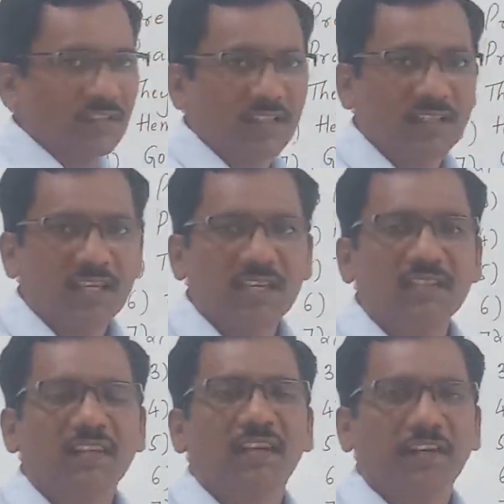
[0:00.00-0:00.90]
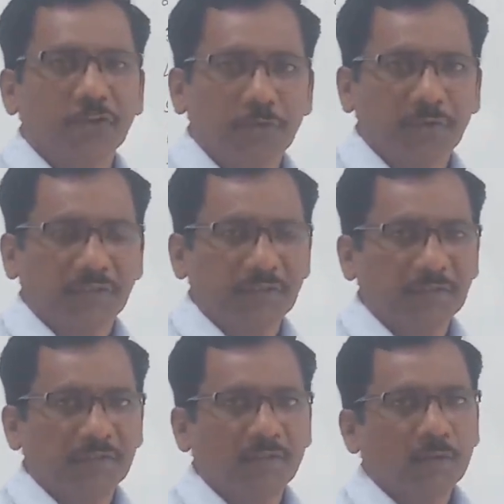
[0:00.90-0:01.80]
Nothing is a negative word.
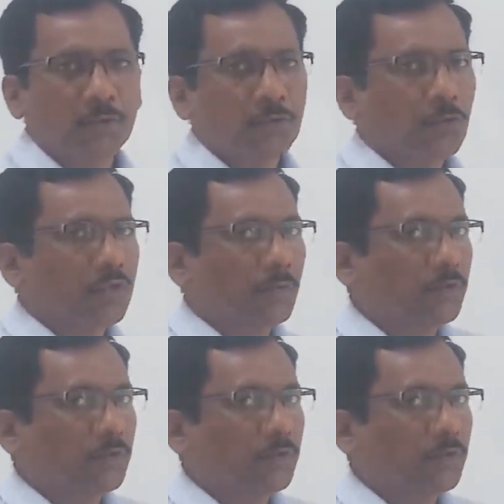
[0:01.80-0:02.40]
So the